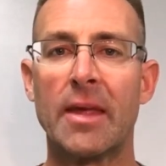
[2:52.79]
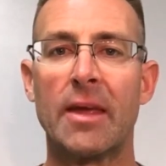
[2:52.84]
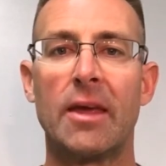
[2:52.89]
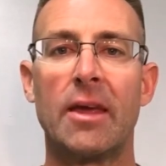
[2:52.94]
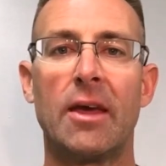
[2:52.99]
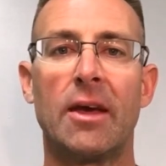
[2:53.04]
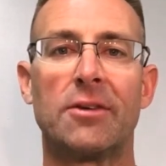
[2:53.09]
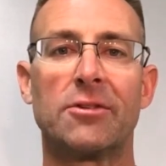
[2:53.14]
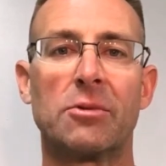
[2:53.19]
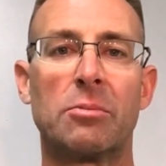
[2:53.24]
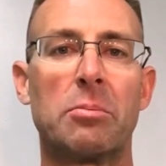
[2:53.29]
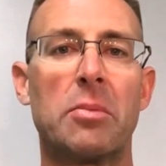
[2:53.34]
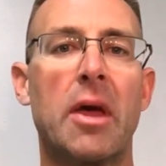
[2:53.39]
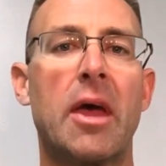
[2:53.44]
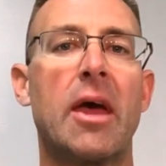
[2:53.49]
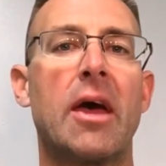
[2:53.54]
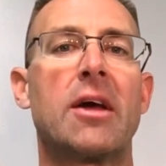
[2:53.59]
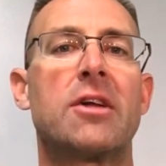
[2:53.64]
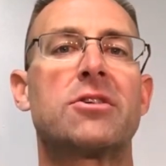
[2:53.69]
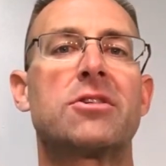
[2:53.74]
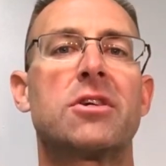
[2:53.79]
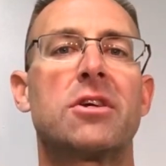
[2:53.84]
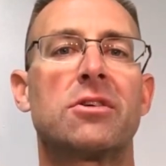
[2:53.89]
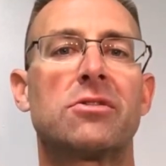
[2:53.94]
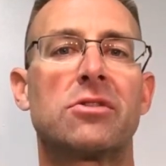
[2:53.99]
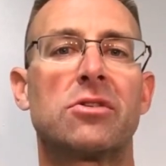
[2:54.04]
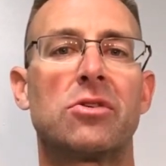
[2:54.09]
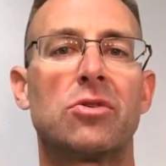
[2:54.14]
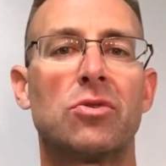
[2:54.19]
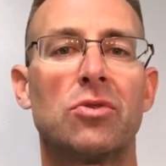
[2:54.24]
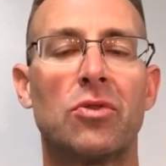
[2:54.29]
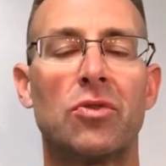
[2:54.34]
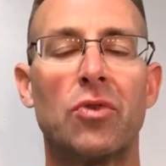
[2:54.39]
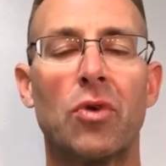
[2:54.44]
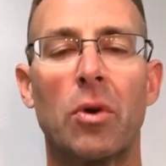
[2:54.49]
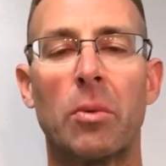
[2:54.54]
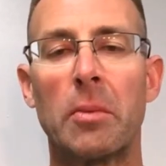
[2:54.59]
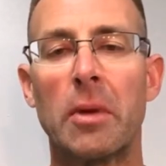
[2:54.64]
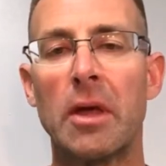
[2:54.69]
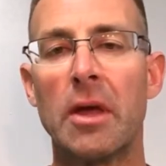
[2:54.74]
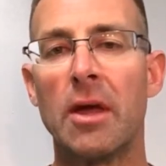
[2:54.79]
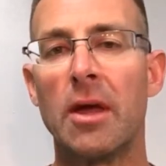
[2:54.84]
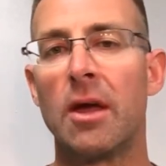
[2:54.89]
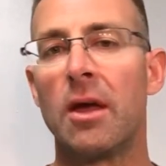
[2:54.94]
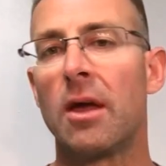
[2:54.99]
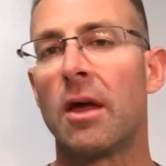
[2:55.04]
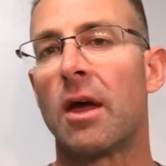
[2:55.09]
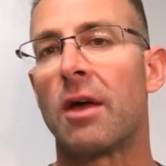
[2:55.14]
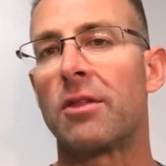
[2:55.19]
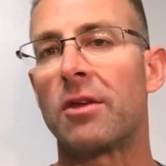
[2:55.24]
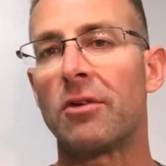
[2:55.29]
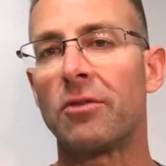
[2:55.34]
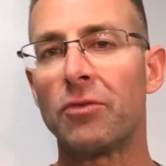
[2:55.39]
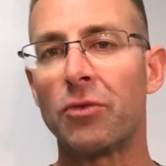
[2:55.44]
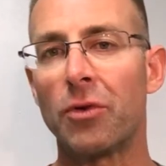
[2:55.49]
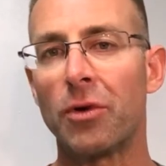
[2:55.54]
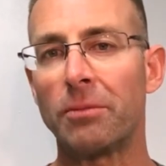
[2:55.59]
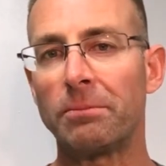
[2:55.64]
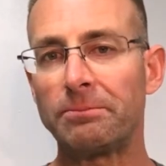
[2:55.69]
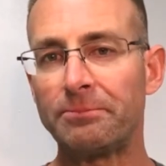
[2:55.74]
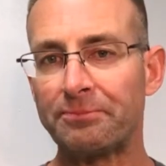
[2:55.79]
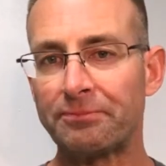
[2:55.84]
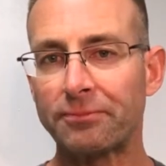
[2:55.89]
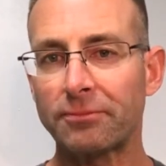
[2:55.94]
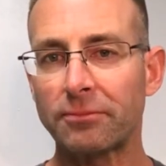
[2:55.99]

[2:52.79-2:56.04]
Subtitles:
He has a badge, he has a uniform, and therefore